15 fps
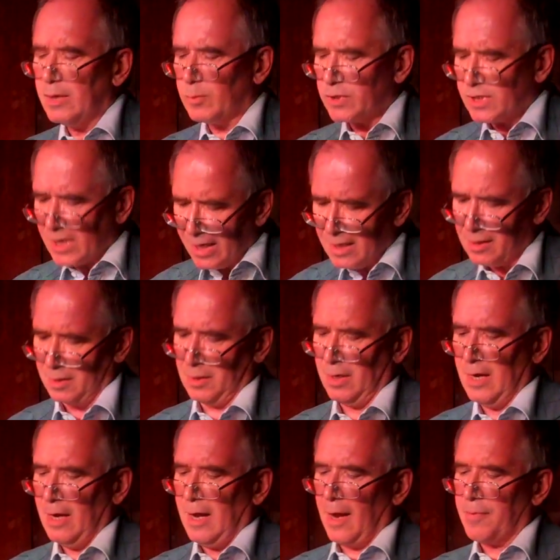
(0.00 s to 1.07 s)
It was taken
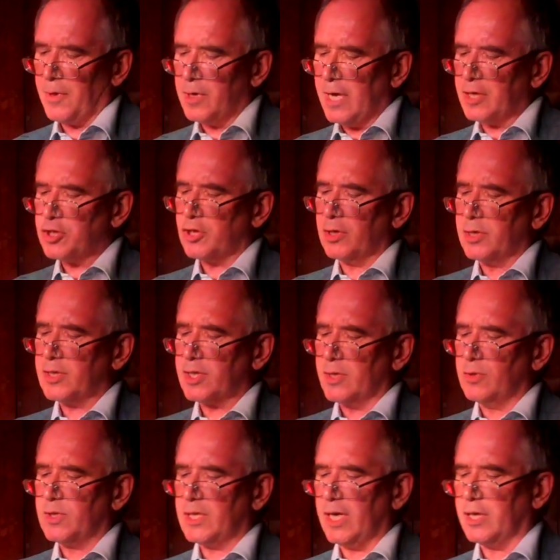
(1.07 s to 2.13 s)
at the National
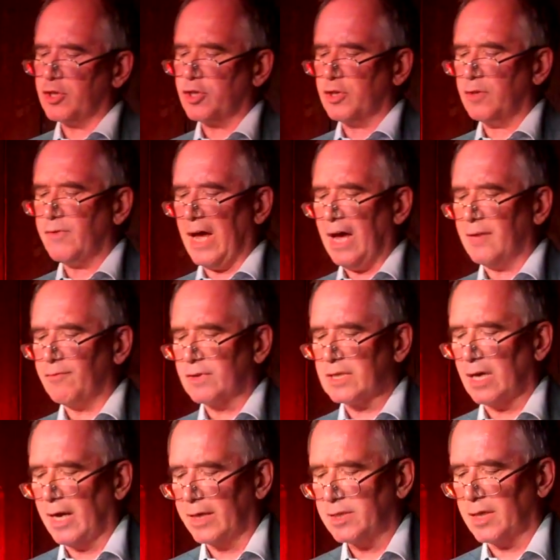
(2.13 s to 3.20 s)
Association of
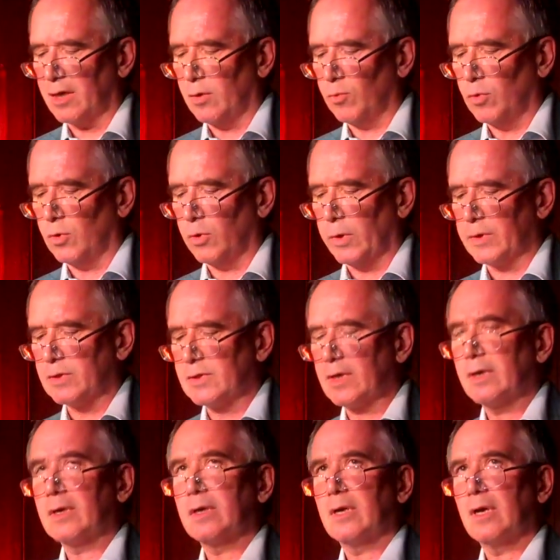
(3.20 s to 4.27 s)
Advertising
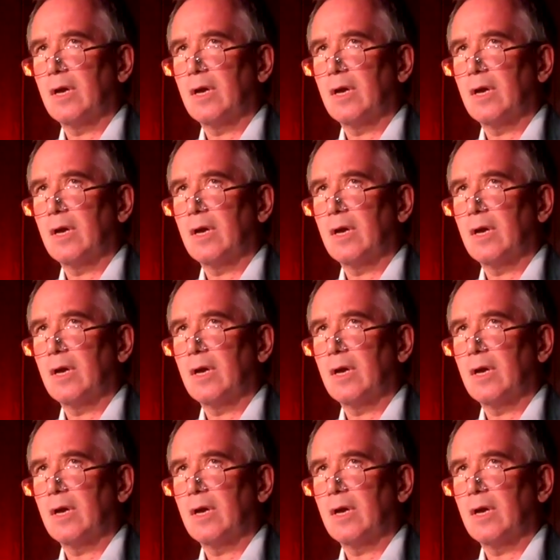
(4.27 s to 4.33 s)
Awards.